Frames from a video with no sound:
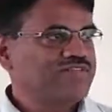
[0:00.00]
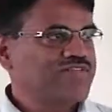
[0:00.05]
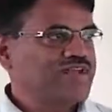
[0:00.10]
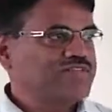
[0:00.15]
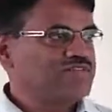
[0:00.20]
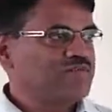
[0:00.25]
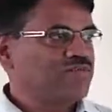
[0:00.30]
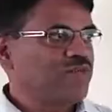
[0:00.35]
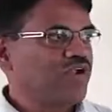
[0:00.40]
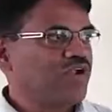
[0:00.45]

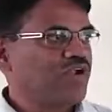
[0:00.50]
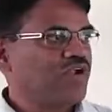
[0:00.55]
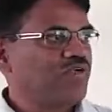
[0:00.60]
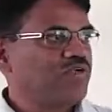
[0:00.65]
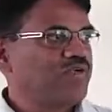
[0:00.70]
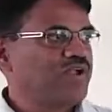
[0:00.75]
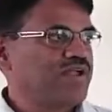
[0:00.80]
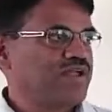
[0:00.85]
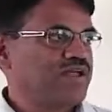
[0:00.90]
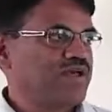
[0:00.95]
That's a
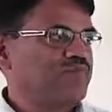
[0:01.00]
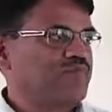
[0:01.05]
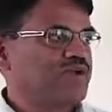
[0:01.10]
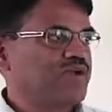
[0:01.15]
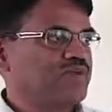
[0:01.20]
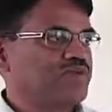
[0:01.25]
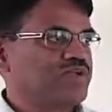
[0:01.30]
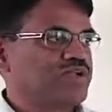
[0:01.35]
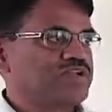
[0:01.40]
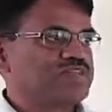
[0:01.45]
polynomial time
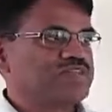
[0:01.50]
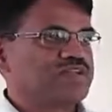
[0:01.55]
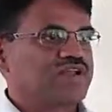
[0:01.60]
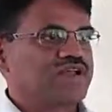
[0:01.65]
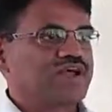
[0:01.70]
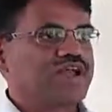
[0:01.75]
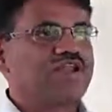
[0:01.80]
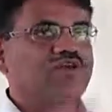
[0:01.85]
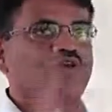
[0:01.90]
computation, right?